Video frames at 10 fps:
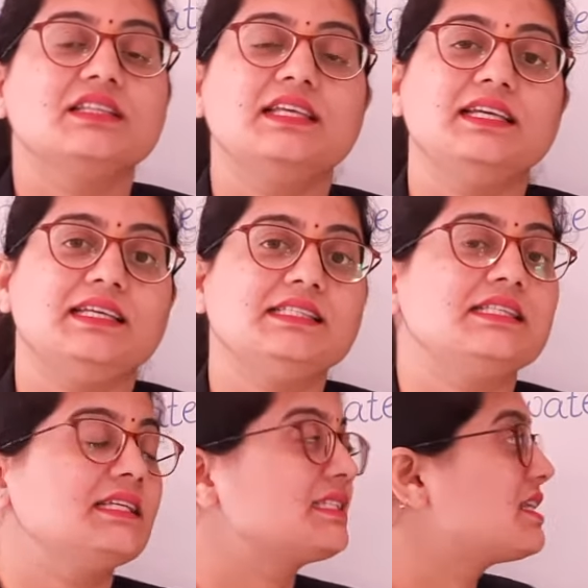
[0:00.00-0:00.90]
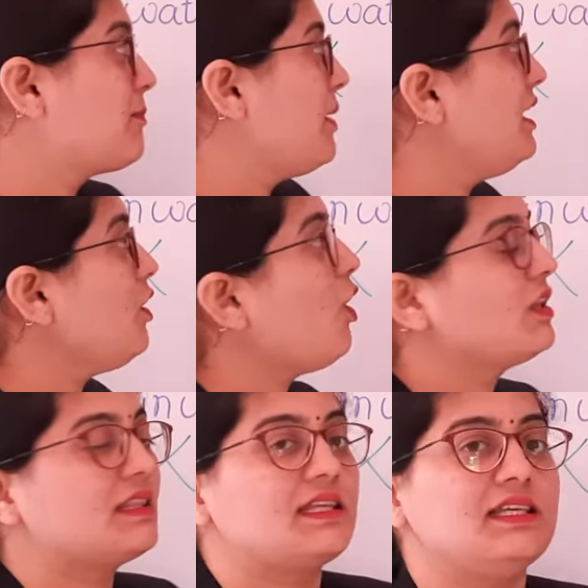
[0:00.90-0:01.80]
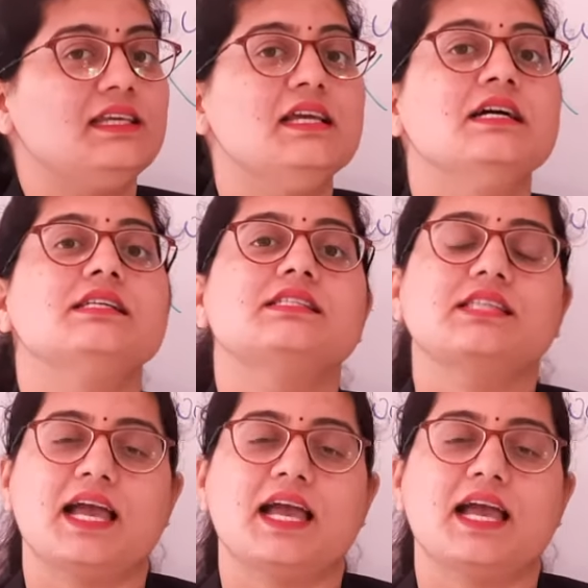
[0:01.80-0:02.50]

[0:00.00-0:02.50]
This is depend on the